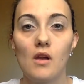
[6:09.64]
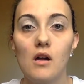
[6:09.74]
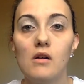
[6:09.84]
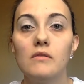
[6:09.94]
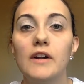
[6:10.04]

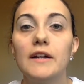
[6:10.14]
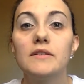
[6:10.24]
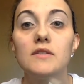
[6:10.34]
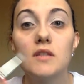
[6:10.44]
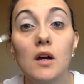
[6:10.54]
All right,
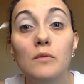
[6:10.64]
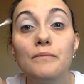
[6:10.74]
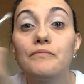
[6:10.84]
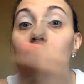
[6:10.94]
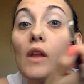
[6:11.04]
so
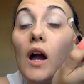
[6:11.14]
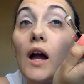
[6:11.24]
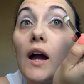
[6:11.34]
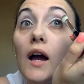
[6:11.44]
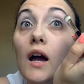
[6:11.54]
I
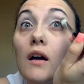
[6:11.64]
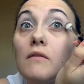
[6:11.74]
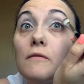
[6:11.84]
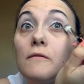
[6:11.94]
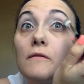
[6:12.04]

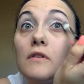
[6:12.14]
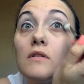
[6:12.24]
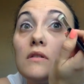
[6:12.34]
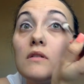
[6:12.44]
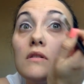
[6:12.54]
have
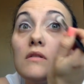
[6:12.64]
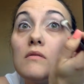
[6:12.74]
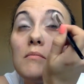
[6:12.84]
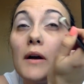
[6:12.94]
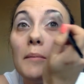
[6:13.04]

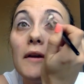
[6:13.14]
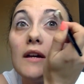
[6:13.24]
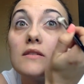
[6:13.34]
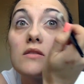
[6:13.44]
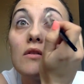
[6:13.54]
my
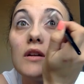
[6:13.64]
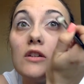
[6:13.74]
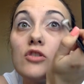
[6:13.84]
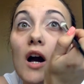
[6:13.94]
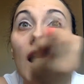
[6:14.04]
base on
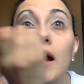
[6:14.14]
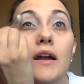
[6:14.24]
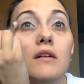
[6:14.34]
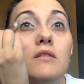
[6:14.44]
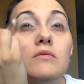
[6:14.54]
each
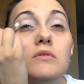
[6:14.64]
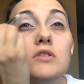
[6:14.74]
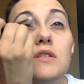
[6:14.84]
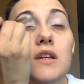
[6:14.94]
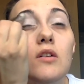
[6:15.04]
eye, which
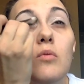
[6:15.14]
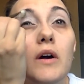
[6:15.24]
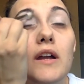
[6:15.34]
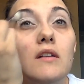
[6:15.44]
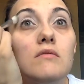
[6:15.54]
is like a
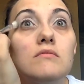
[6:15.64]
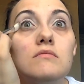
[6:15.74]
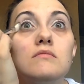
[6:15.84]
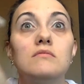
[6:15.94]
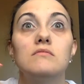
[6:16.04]
white,
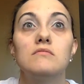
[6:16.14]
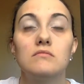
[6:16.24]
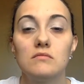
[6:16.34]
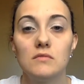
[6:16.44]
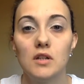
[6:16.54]

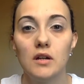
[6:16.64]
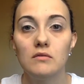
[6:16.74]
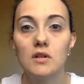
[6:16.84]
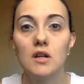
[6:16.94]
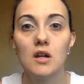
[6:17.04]
you know,
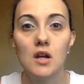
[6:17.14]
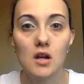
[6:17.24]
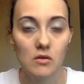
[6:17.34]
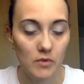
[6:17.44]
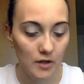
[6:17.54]

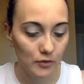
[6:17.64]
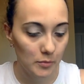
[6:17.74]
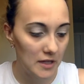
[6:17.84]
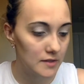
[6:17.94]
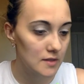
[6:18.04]
regular
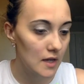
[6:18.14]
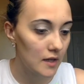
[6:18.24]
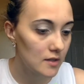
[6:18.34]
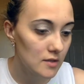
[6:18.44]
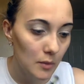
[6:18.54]
base, I
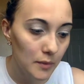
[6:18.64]
guess.